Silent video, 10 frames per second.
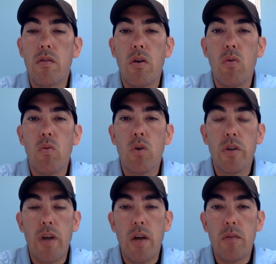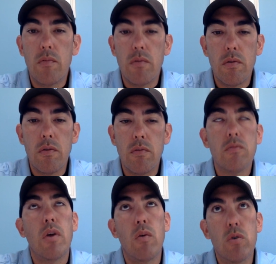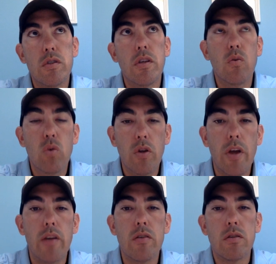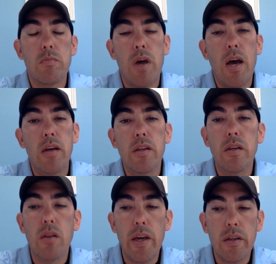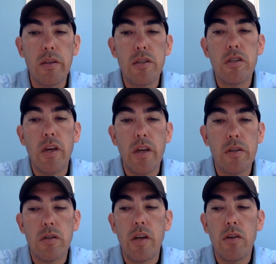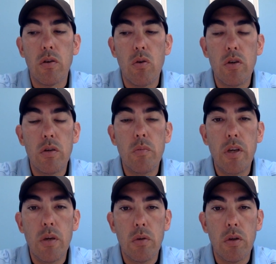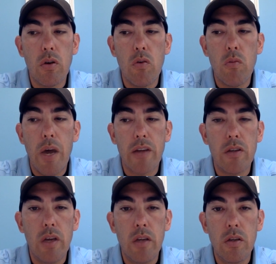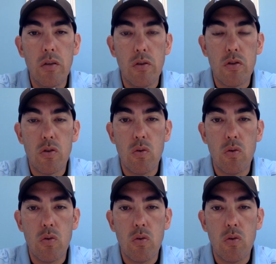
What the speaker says: There will not, I won't say there will not, there's a highly unlikely chance that you're going to be able to go back to any other